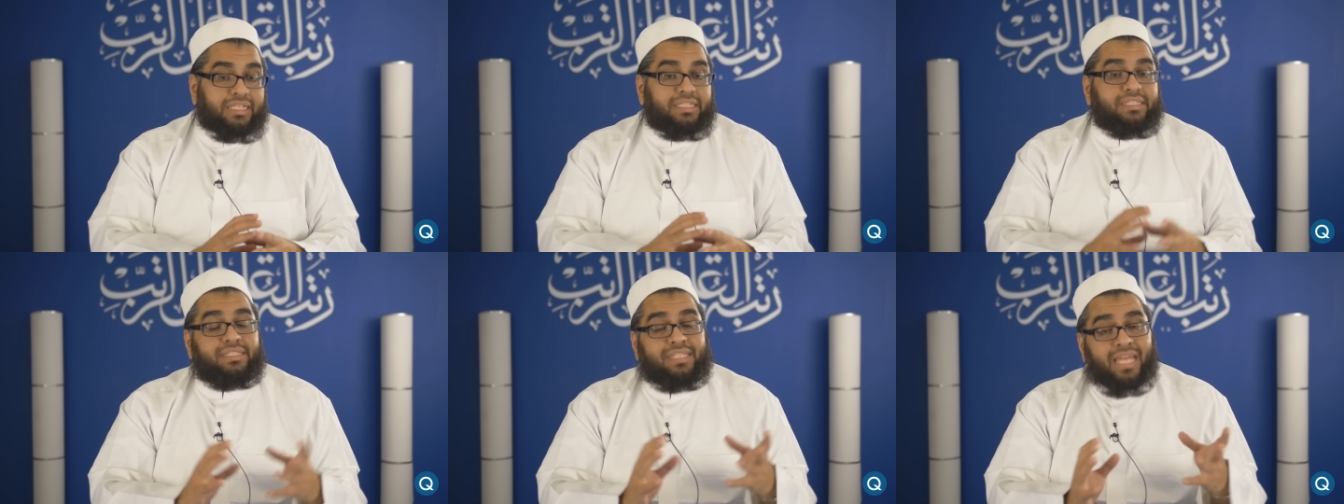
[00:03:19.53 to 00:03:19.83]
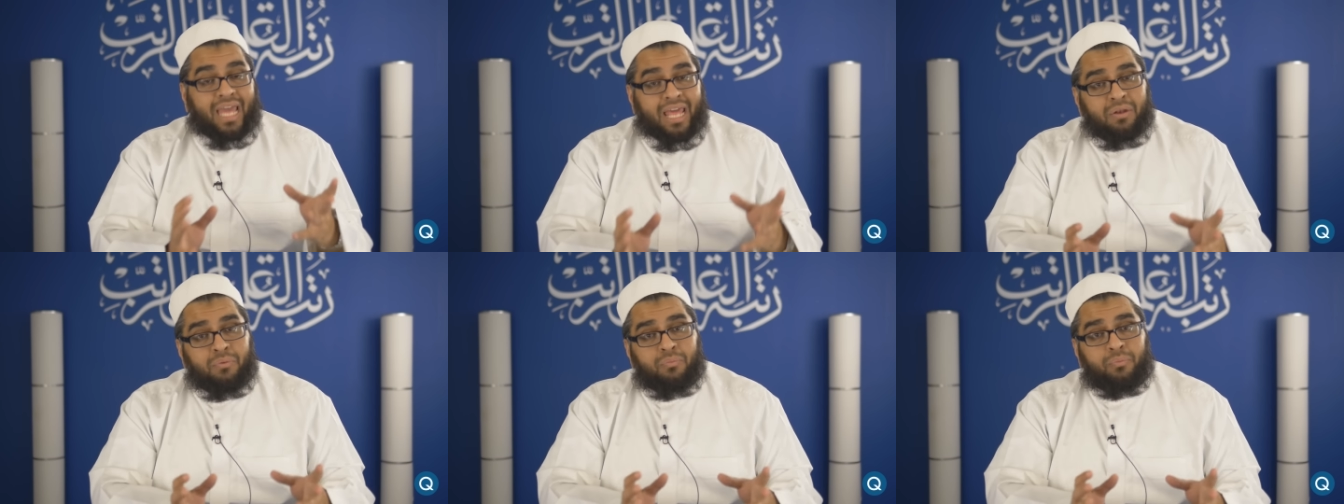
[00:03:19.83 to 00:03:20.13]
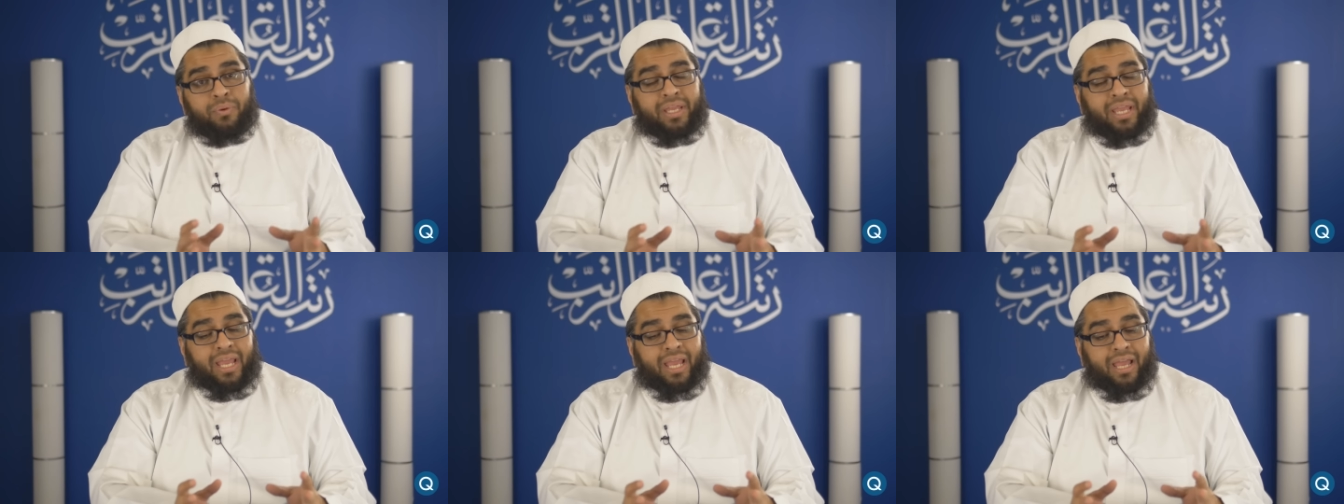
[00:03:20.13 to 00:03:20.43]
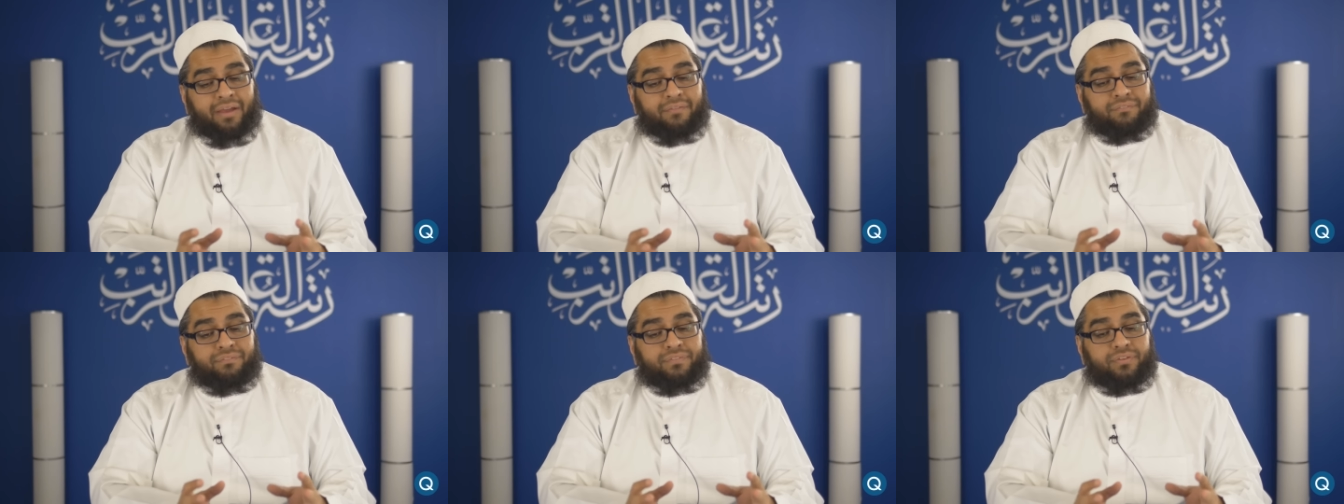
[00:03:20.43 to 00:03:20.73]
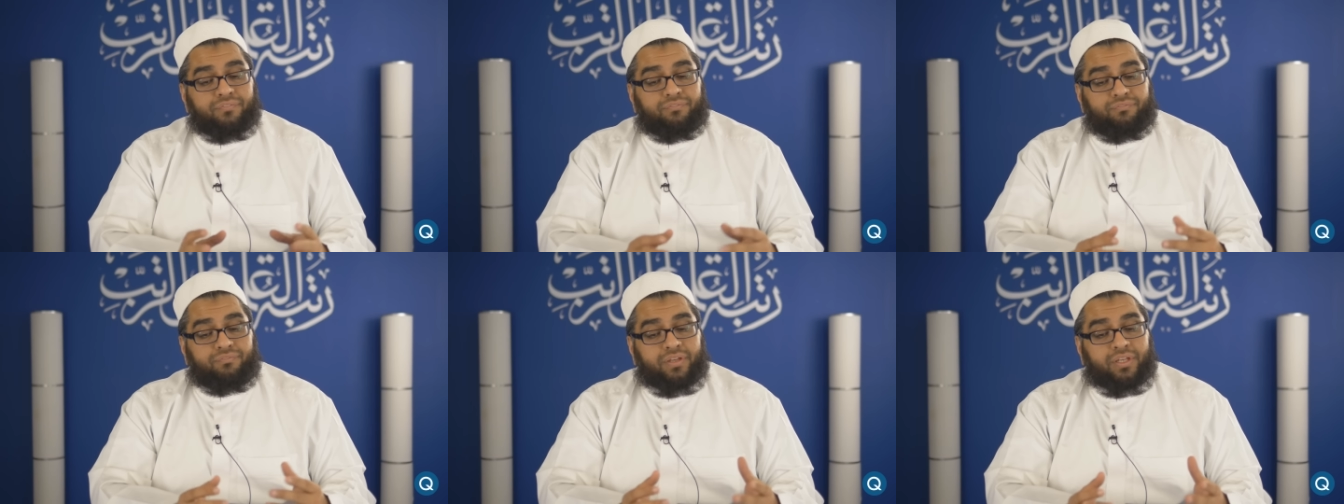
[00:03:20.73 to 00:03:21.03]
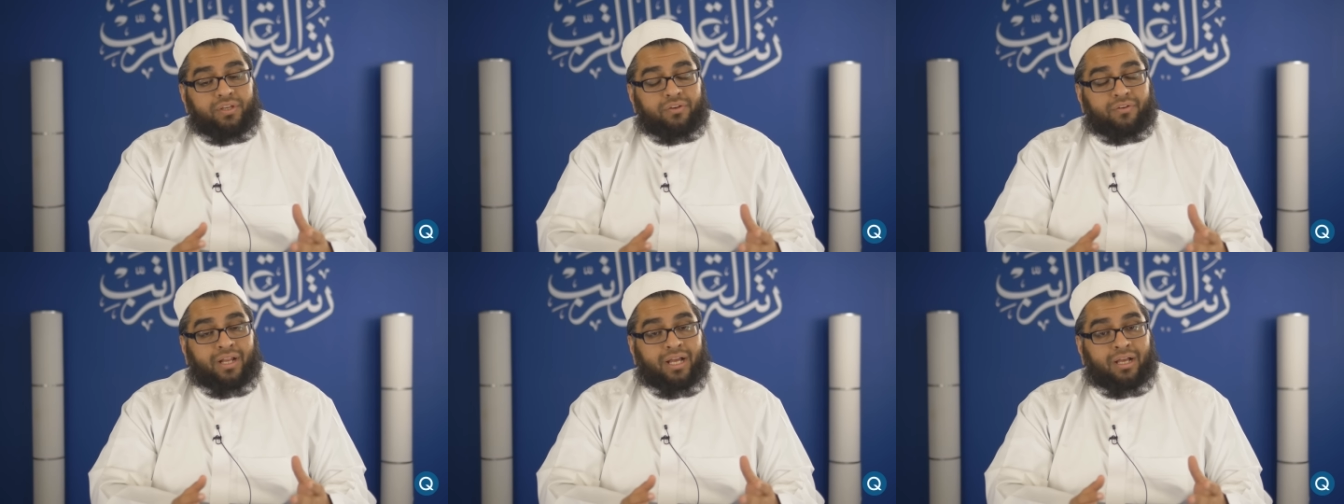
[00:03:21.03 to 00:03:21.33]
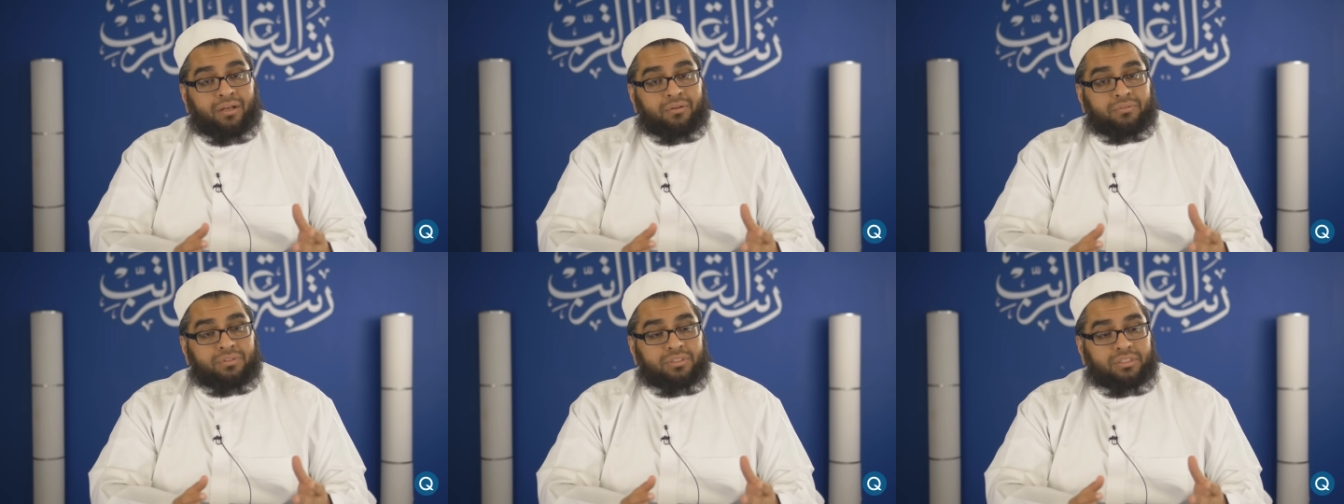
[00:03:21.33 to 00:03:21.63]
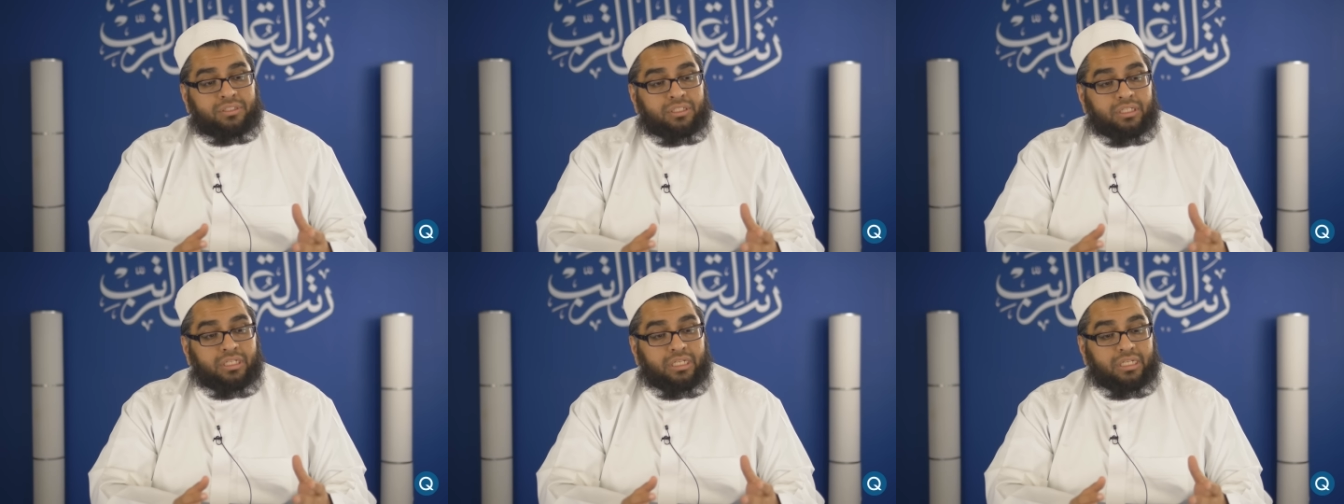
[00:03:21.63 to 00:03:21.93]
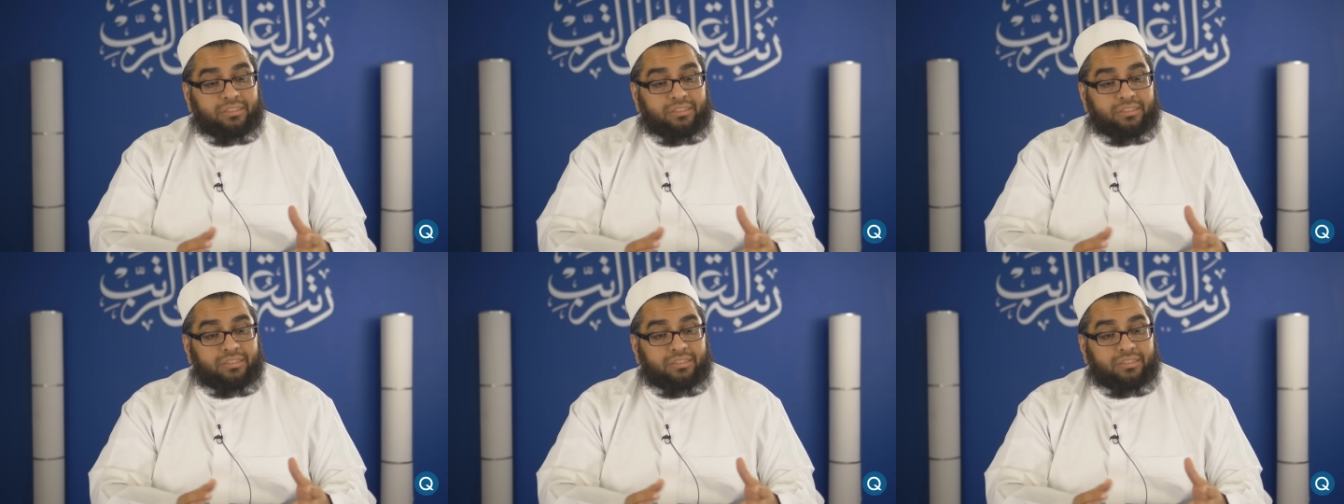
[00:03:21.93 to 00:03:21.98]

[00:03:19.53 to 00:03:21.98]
then we have to figure out